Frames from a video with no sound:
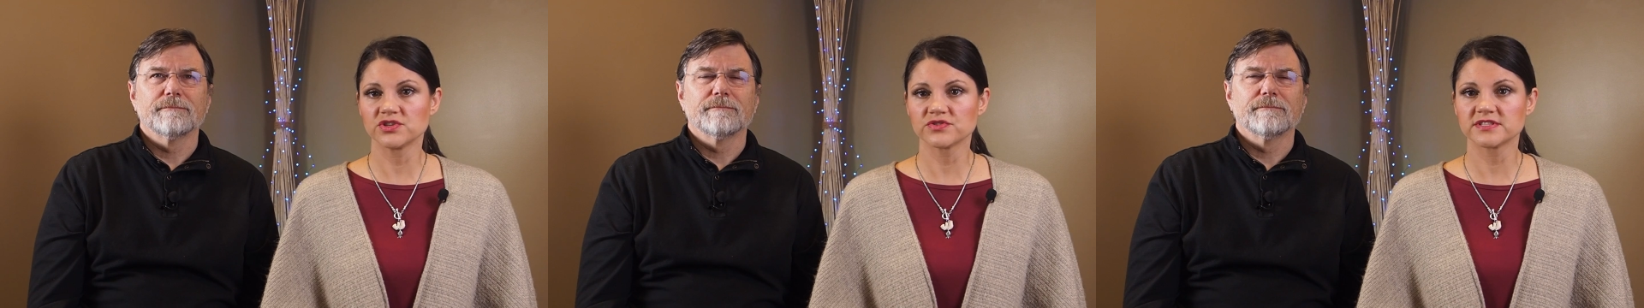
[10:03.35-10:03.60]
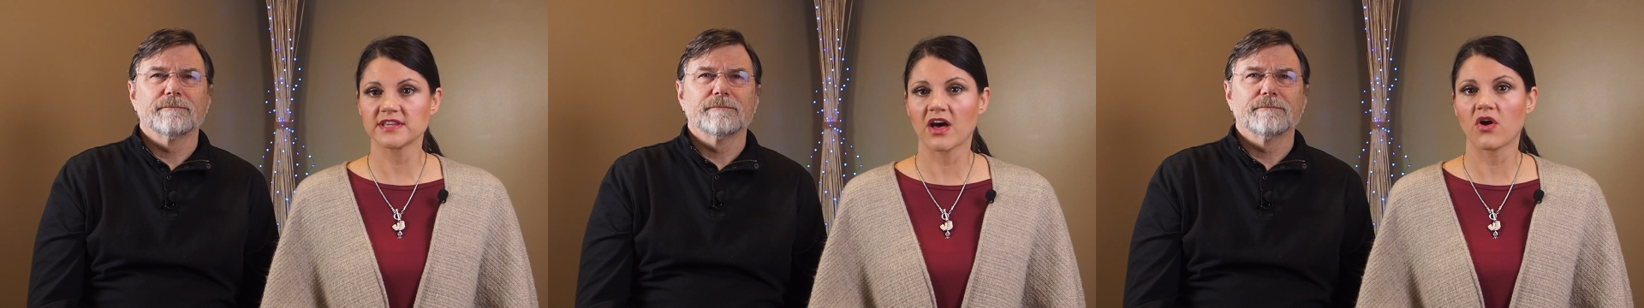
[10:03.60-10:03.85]

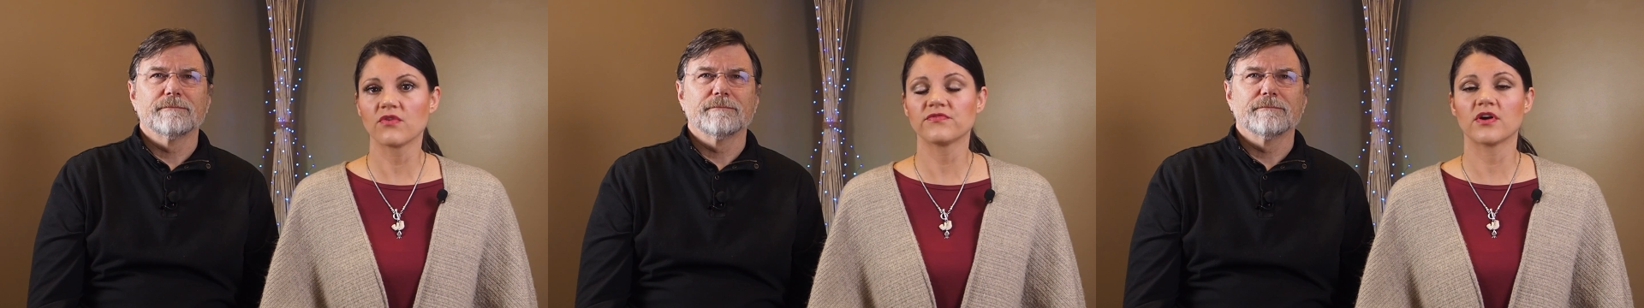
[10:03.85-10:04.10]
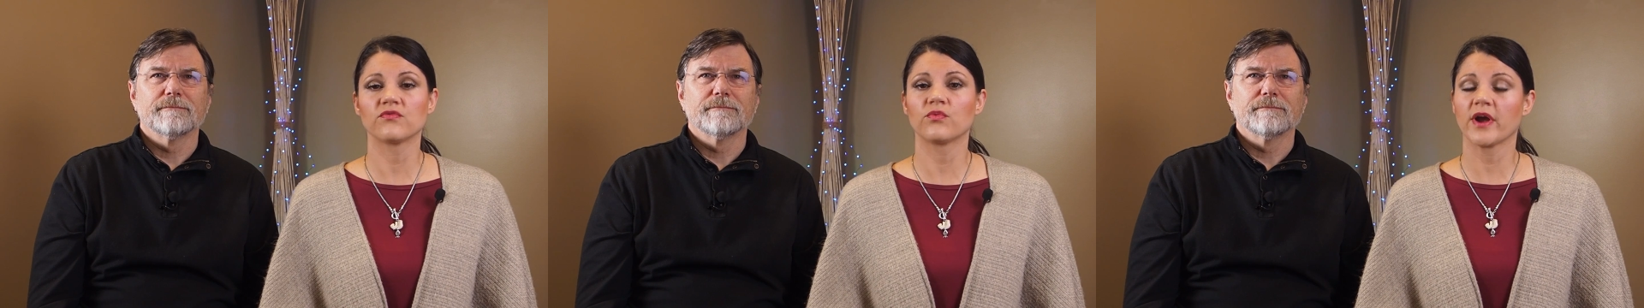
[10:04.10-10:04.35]
Speaker 1: yourself
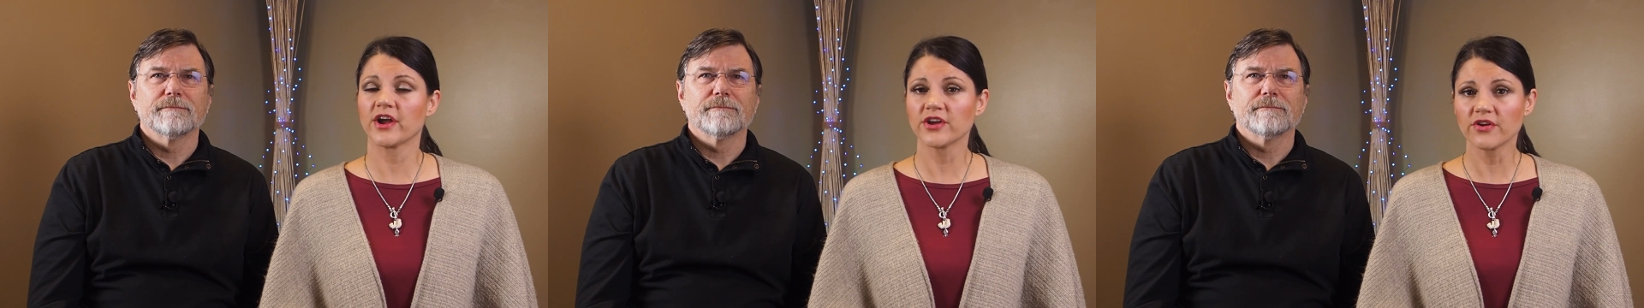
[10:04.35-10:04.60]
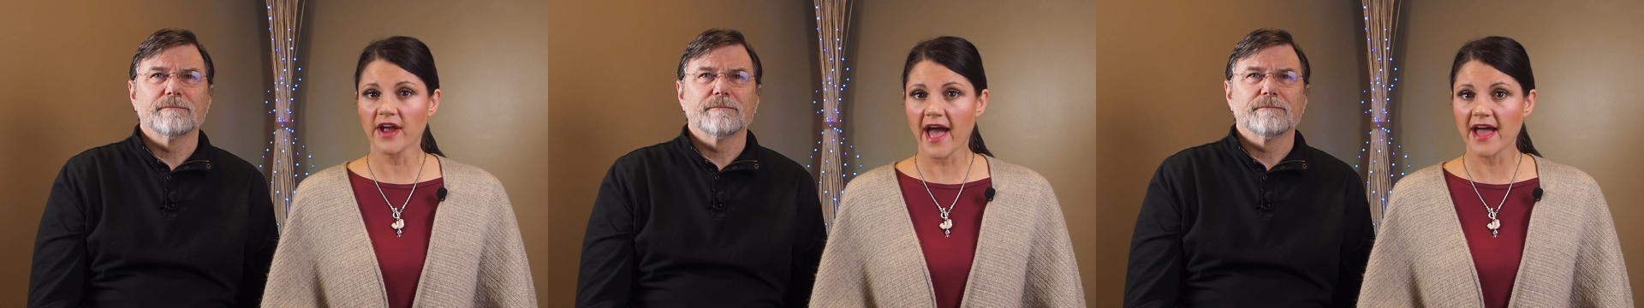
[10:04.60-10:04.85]
of where
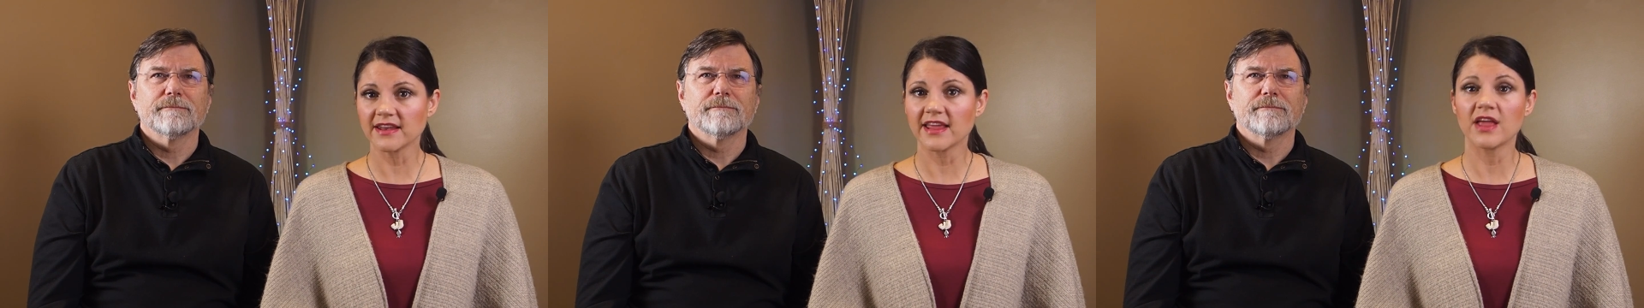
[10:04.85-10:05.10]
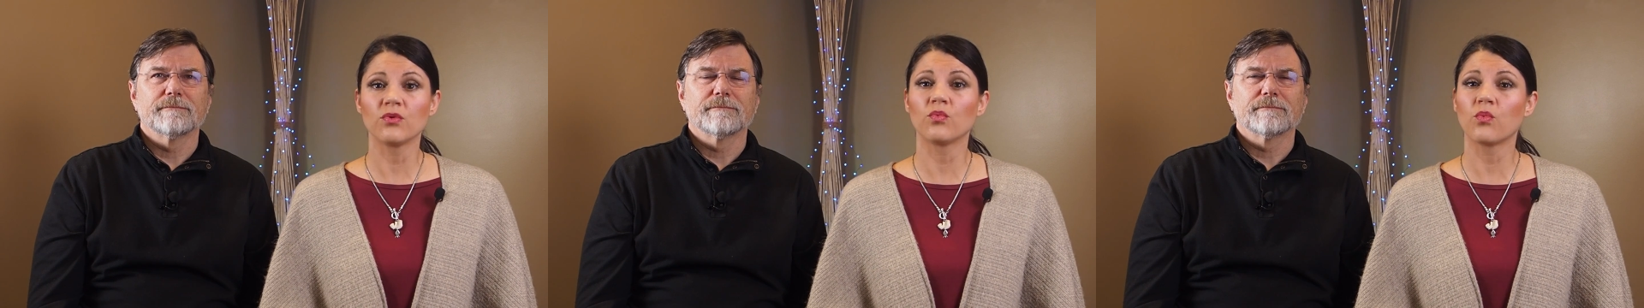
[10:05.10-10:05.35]
you're at
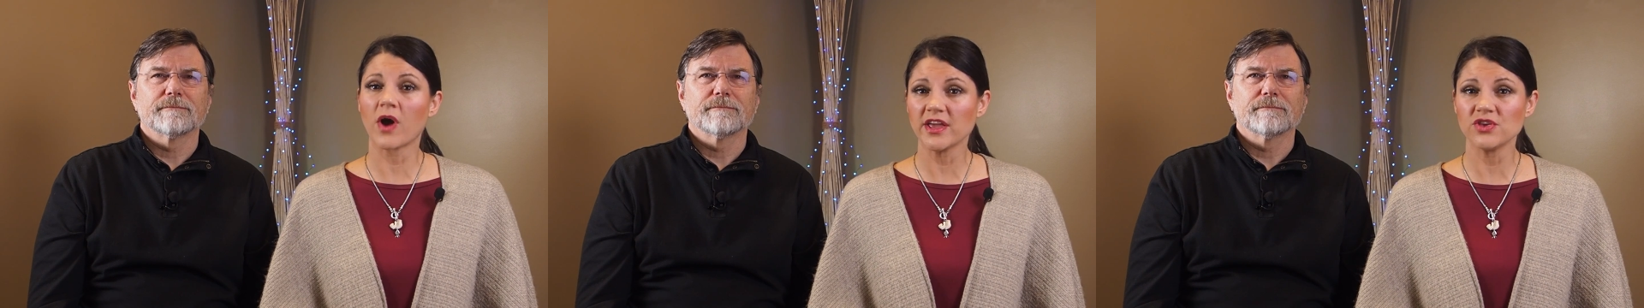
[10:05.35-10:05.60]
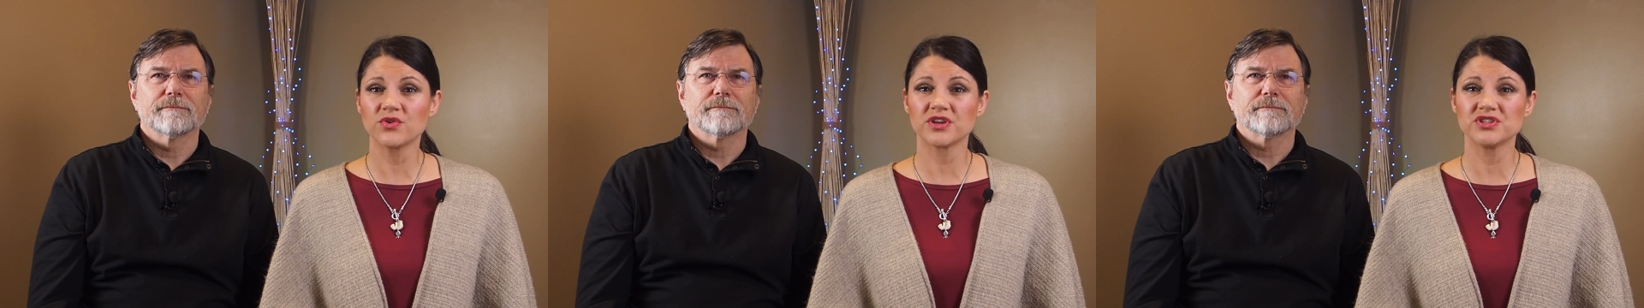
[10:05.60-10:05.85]
and what
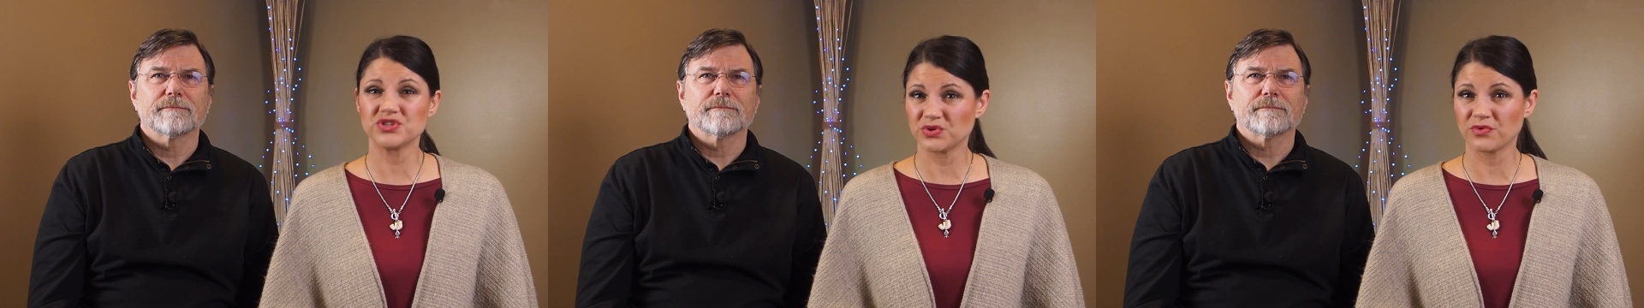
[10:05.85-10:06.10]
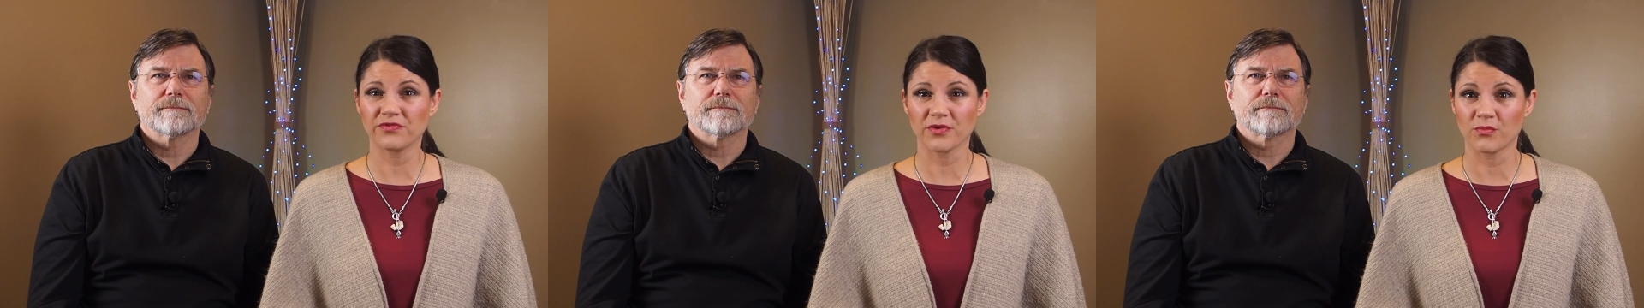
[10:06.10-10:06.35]
you can do
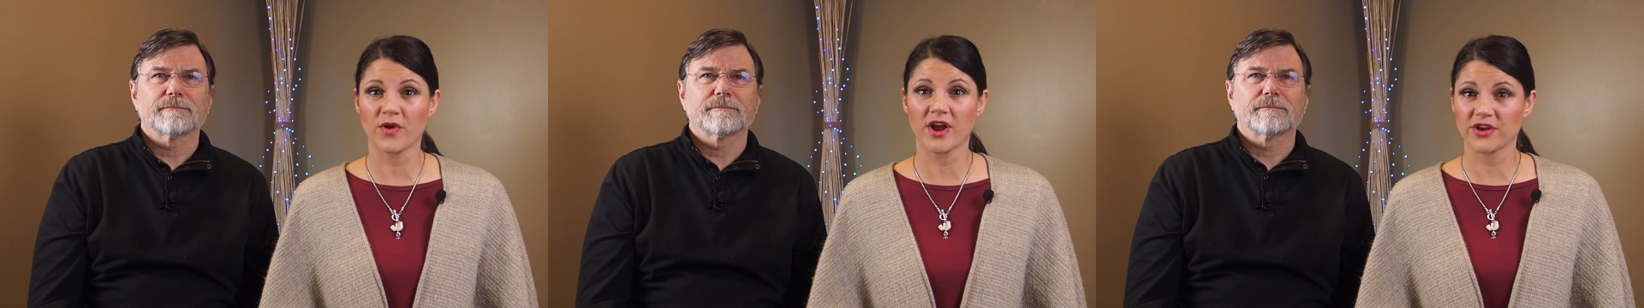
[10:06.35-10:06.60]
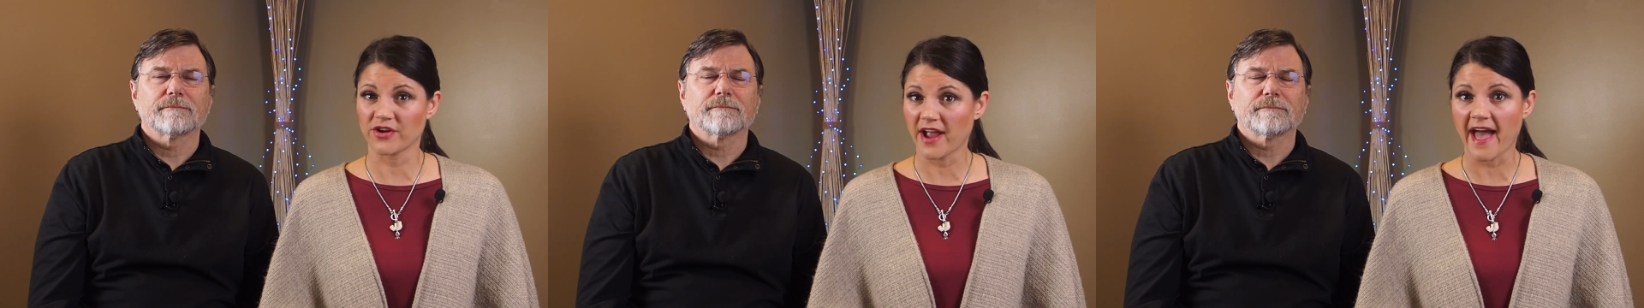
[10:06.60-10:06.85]
from where
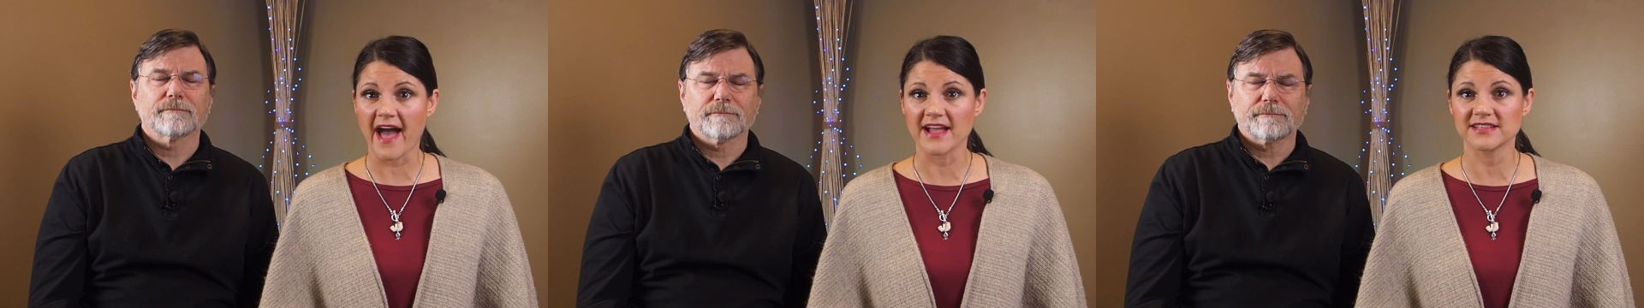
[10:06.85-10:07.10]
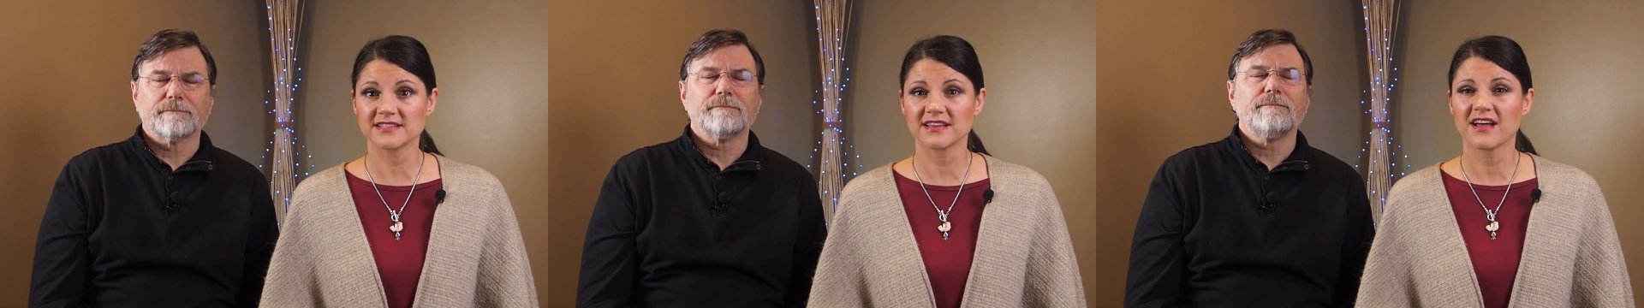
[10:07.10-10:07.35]
you're
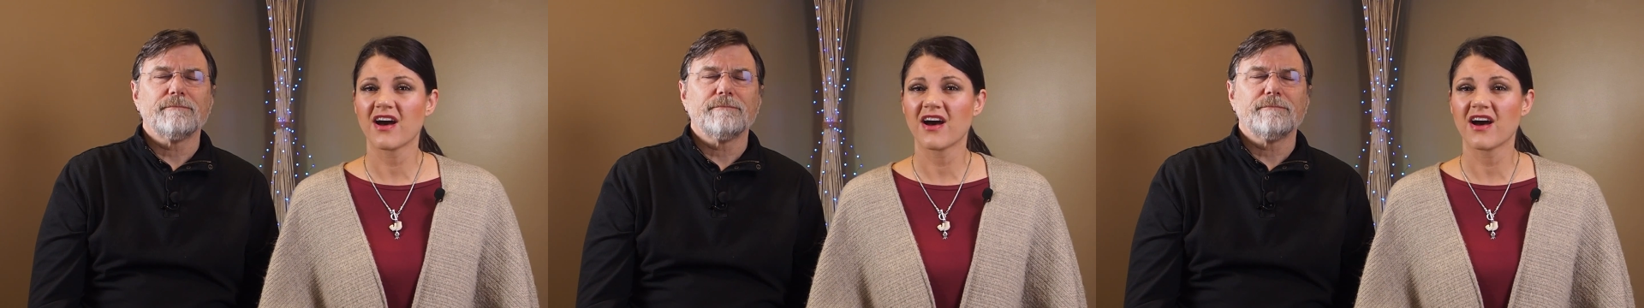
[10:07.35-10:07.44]
at.